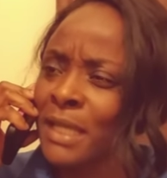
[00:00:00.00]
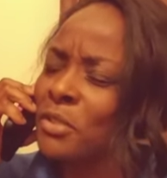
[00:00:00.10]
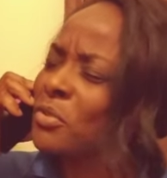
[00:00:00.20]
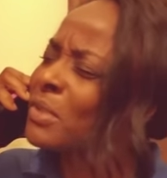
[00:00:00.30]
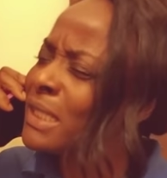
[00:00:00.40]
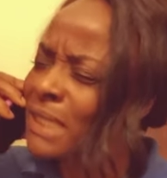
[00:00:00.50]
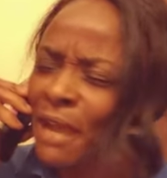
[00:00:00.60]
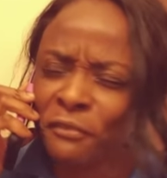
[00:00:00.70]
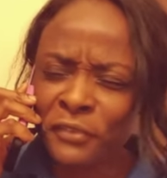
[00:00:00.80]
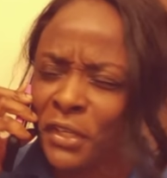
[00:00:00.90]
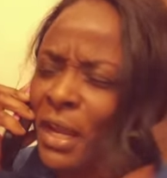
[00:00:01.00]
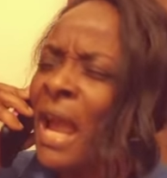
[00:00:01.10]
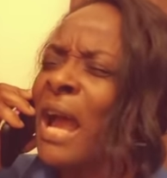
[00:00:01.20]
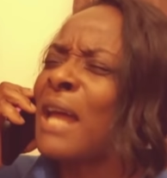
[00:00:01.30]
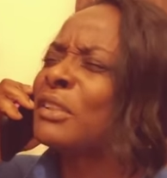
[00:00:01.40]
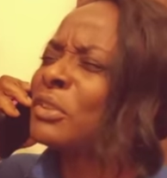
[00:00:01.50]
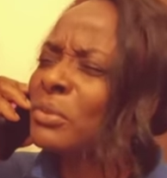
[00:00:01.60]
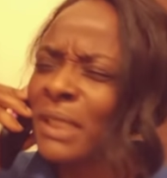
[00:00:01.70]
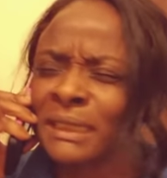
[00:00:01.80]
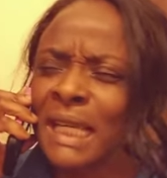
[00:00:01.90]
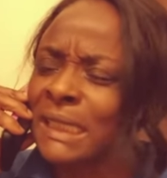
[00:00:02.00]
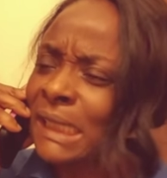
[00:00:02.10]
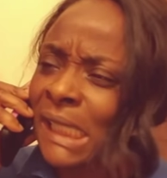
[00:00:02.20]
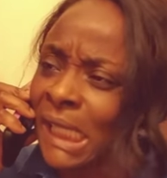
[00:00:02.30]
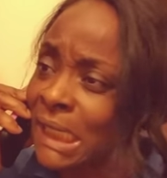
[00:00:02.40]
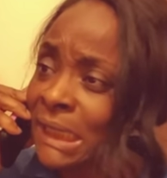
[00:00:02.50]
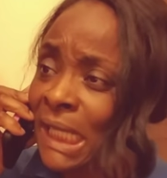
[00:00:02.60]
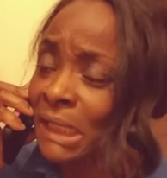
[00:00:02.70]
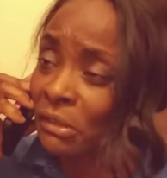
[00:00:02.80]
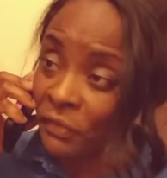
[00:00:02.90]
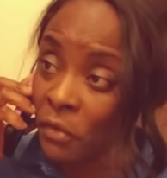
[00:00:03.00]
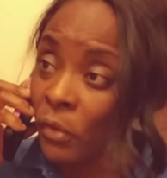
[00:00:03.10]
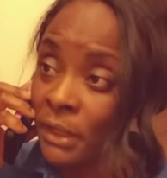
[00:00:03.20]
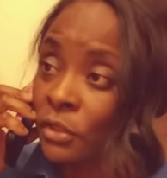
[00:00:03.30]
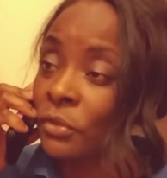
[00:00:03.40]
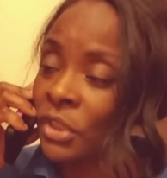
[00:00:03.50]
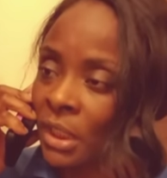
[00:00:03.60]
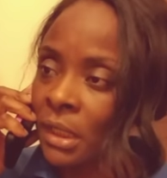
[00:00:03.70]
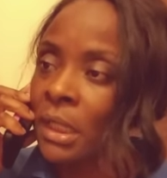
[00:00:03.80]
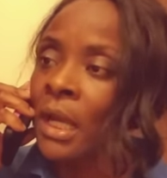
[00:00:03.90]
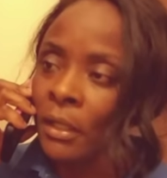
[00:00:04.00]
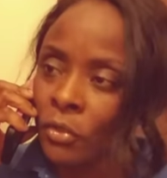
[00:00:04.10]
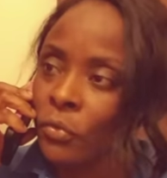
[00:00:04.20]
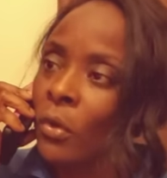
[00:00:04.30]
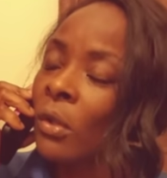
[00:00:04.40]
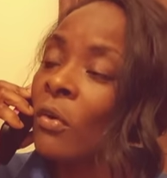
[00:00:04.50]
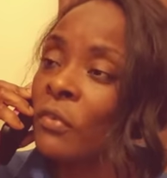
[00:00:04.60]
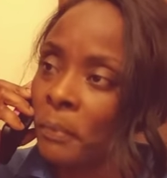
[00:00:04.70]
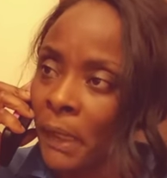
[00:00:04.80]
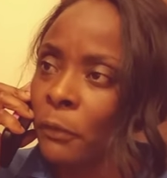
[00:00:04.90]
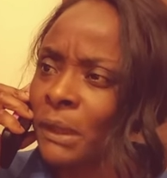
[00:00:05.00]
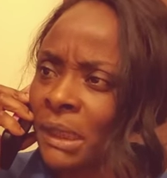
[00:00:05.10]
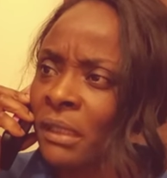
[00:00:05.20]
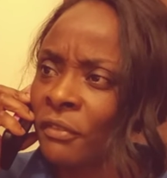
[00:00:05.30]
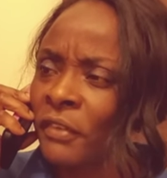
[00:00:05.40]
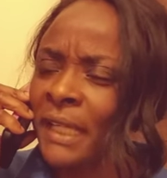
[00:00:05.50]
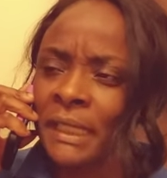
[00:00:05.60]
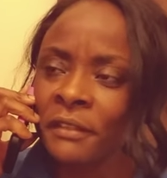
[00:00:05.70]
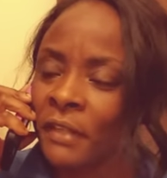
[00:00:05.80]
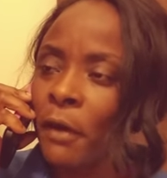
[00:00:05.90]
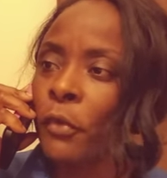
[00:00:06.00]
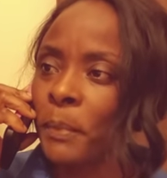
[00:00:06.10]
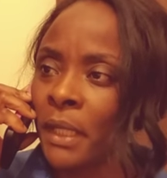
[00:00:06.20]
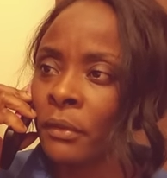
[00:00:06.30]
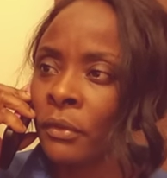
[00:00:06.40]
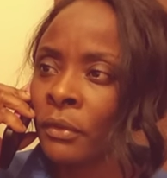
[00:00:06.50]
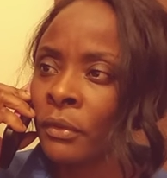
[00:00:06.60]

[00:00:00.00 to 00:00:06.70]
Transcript: As soon as I see any signs of him wanting to cheat, the rollover plan will take effect. Leave that with me.